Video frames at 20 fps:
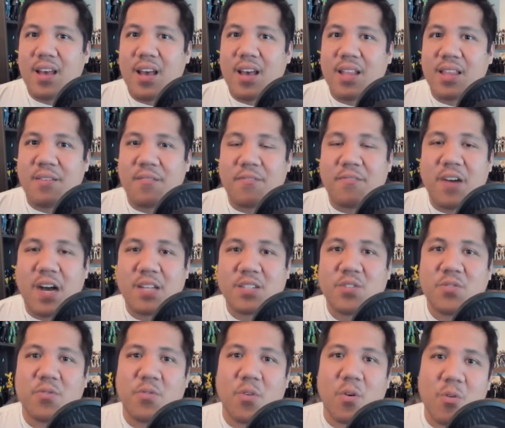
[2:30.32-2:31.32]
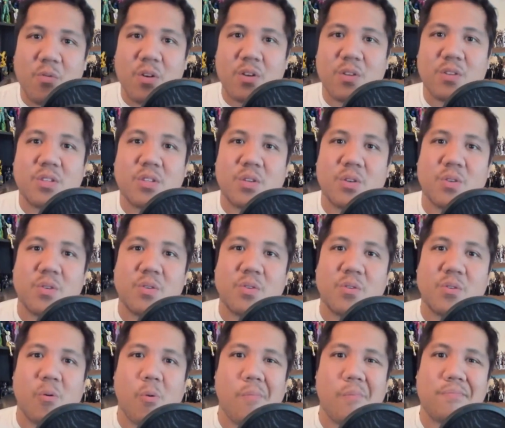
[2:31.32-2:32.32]
And then fast forward
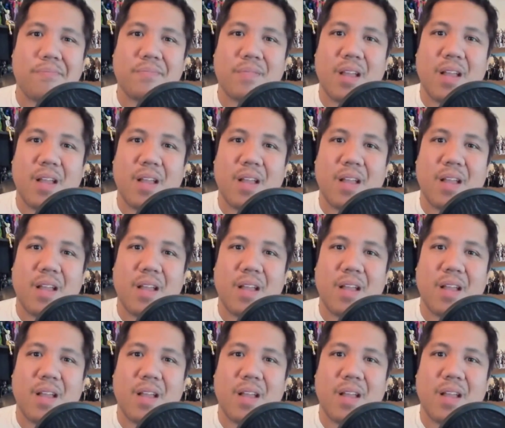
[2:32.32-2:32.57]
to